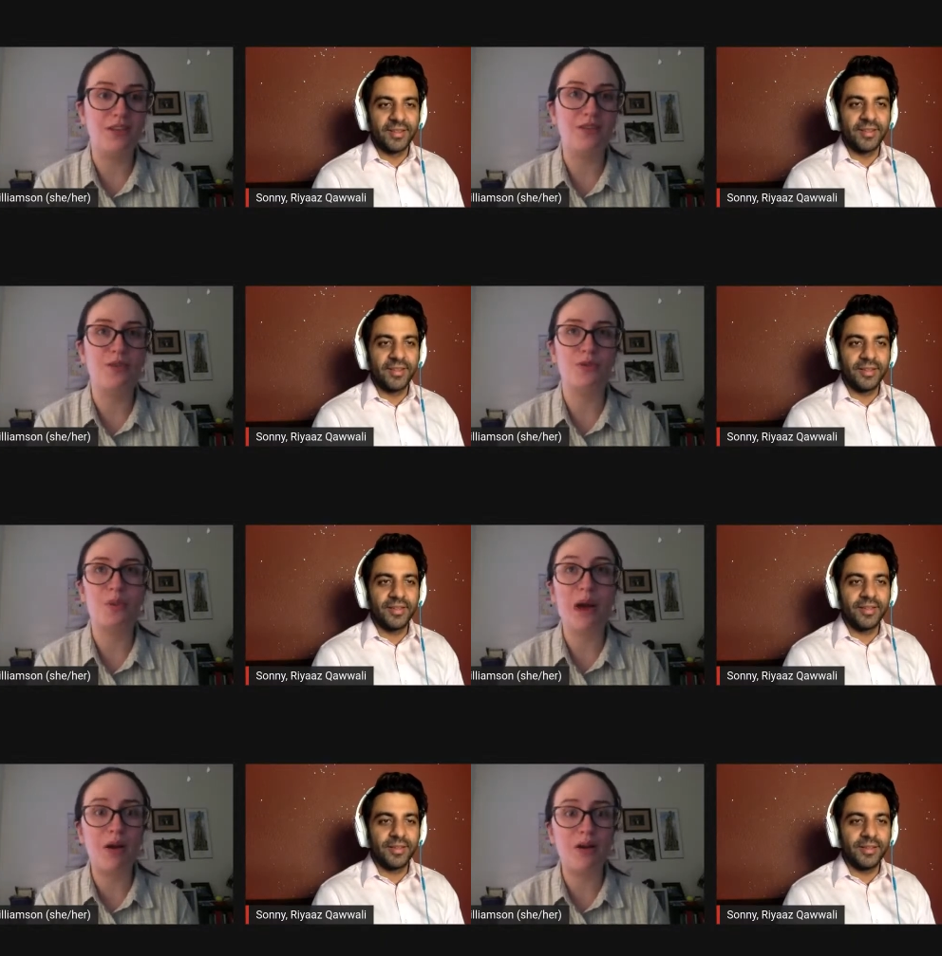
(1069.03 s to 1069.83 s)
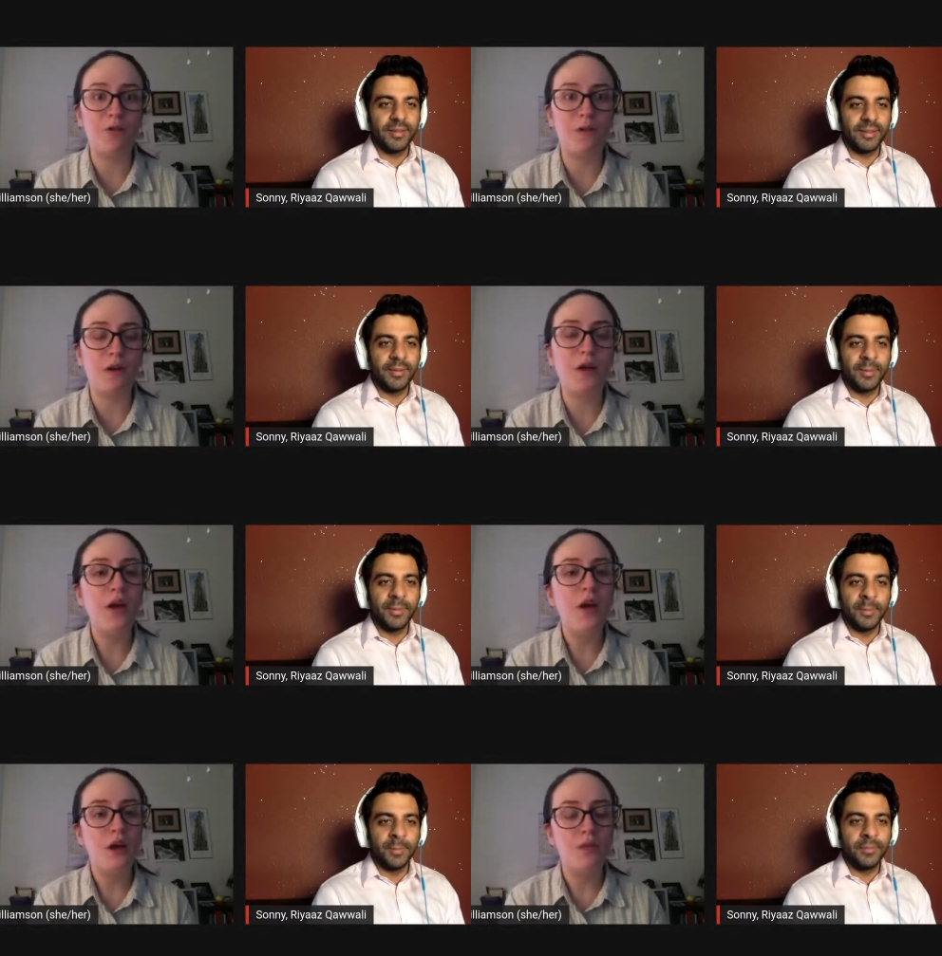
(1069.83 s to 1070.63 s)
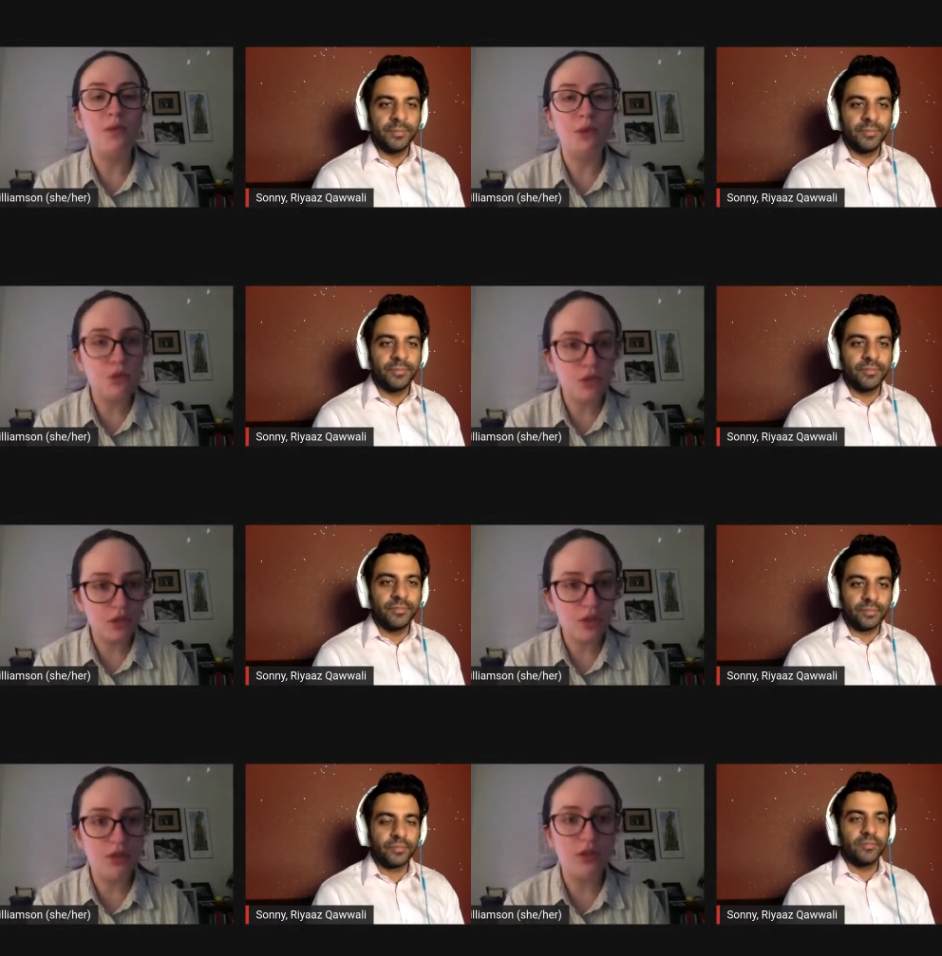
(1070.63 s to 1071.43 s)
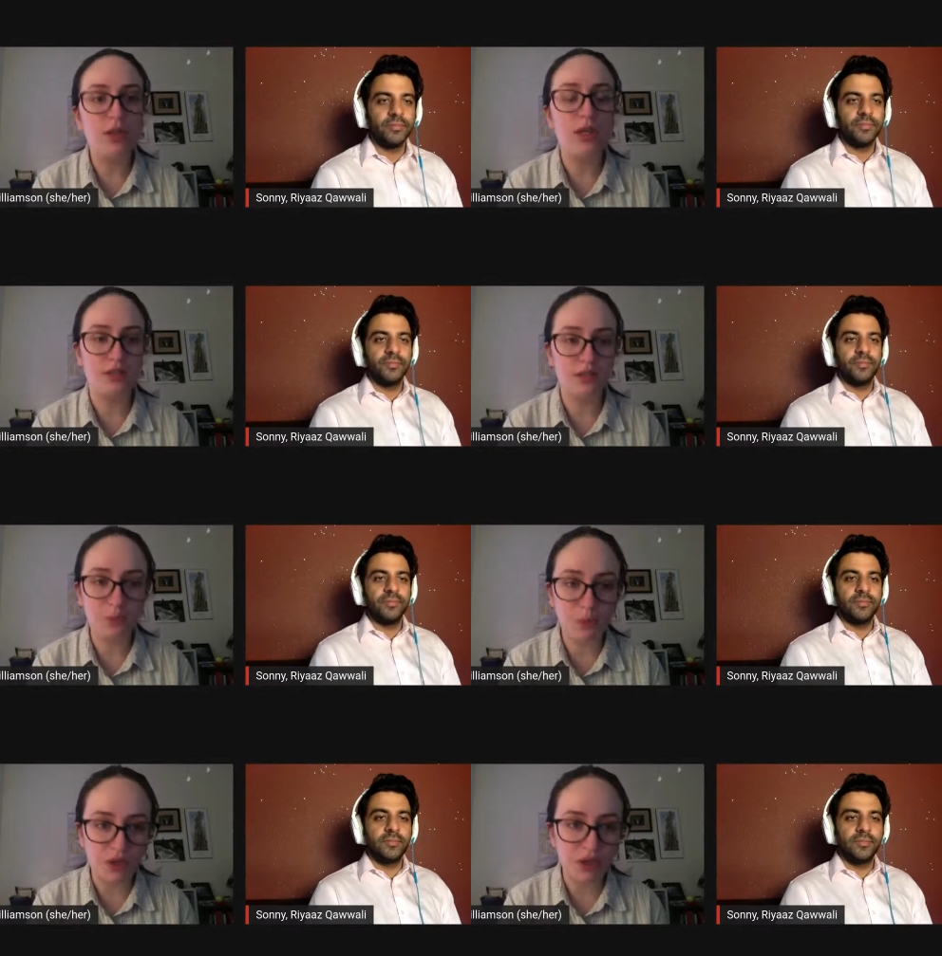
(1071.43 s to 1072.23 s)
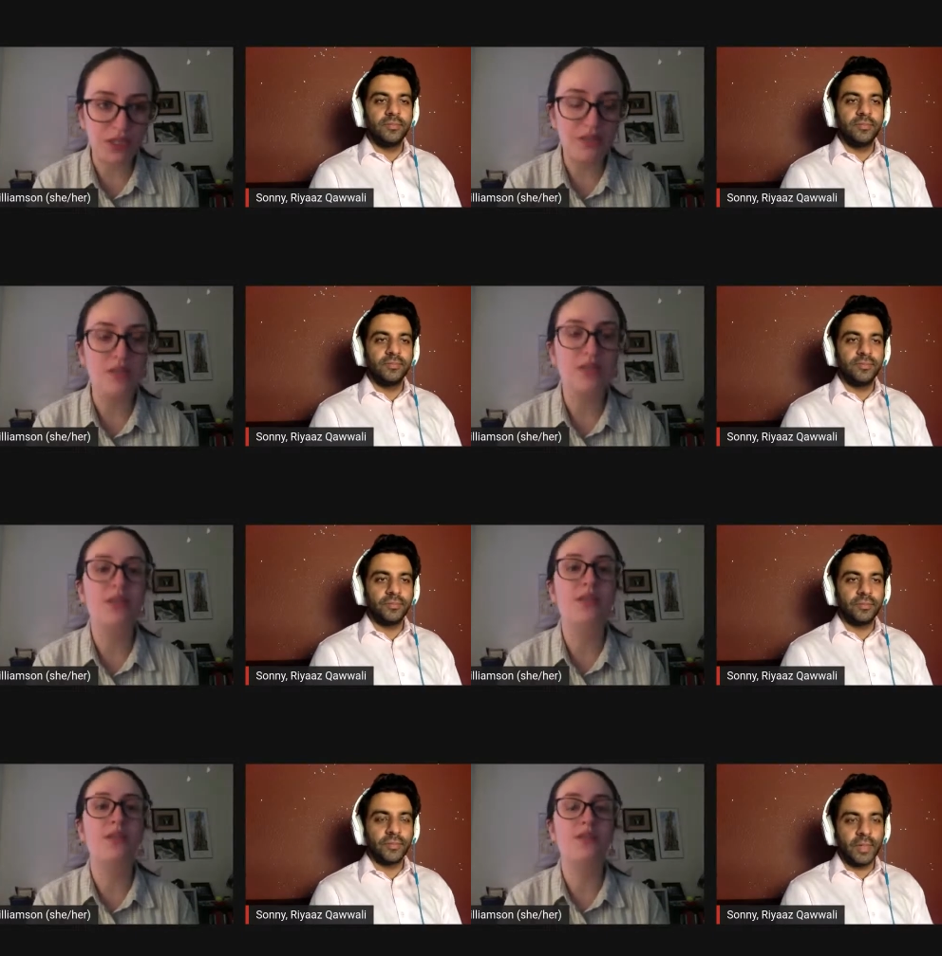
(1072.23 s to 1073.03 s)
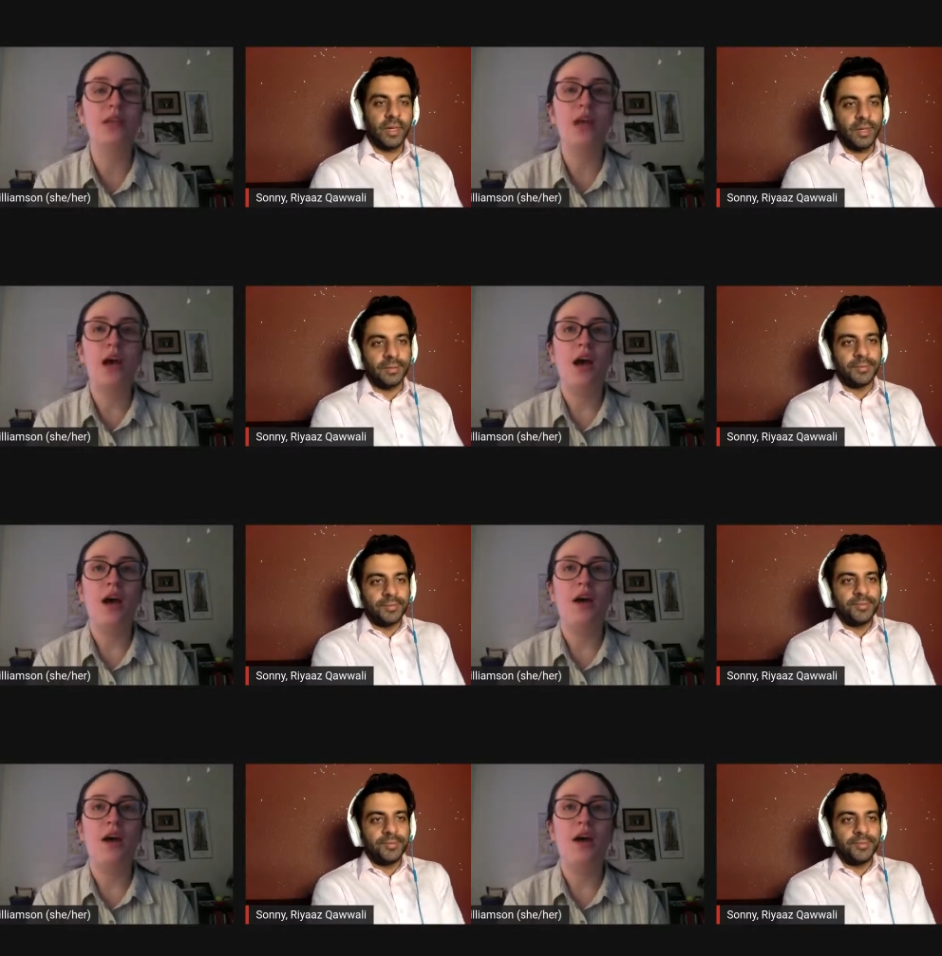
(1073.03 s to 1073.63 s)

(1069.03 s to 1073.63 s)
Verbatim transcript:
Speaker 1: It's those powerful emotional experiences, yeah.